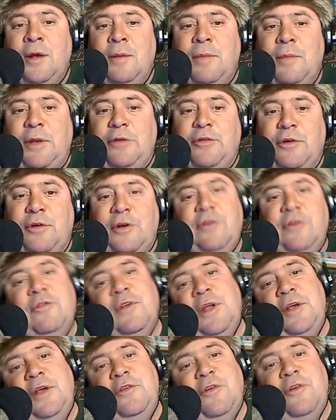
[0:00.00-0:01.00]
make sure his
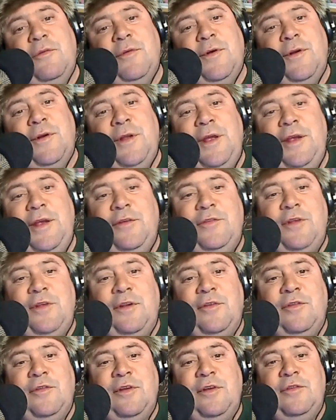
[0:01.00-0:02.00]
link's over there in the East
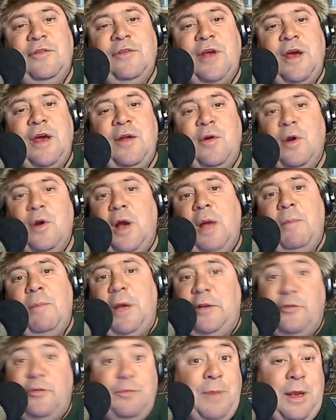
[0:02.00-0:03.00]
Tennessee side. Or I
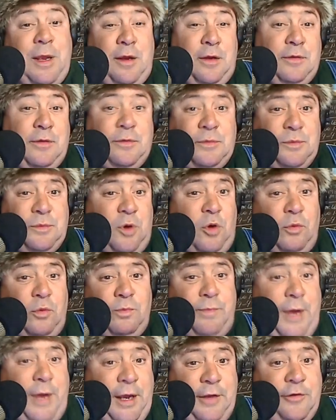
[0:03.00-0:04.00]
might just make a whole
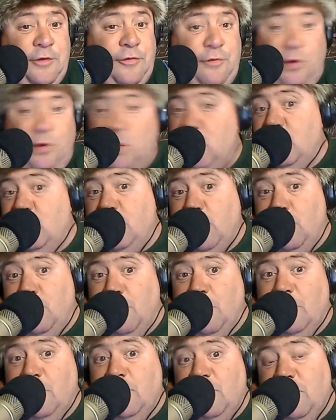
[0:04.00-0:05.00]
page for
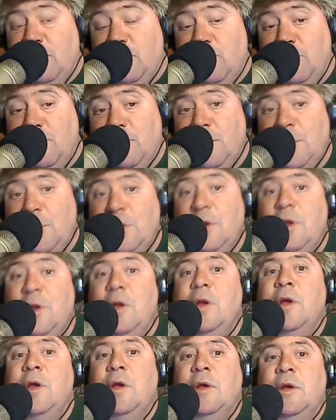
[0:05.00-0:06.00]
YouTubers,
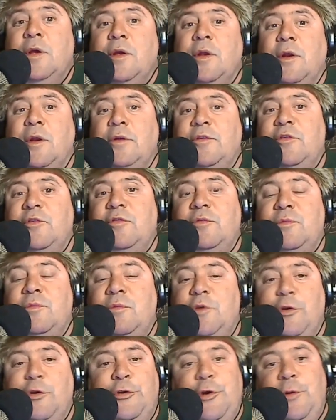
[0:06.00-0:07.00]
just
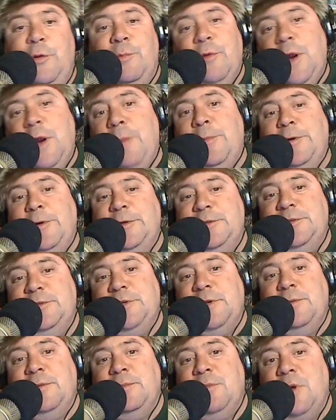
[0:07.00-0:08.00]
YouTube
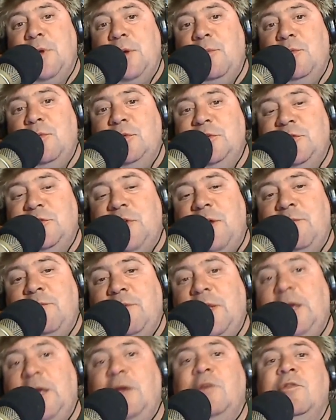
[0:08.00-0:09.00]
preppers, and we'll just have
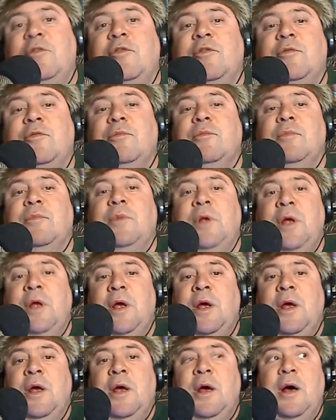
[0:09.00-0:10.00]
links
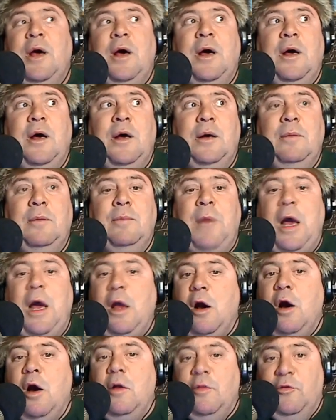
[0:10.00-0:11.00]
by
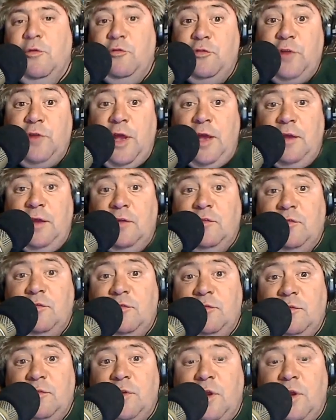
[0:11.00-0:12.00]
all the
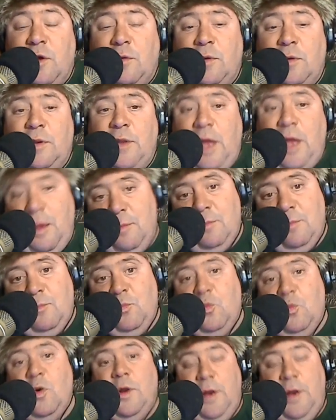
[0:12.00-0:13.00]
states, in that
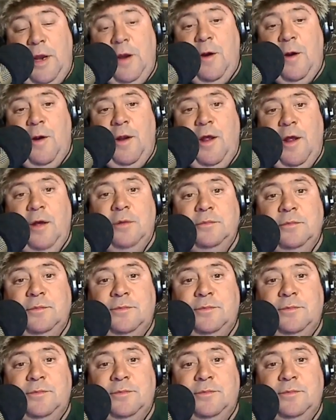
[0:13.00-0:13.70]
one area,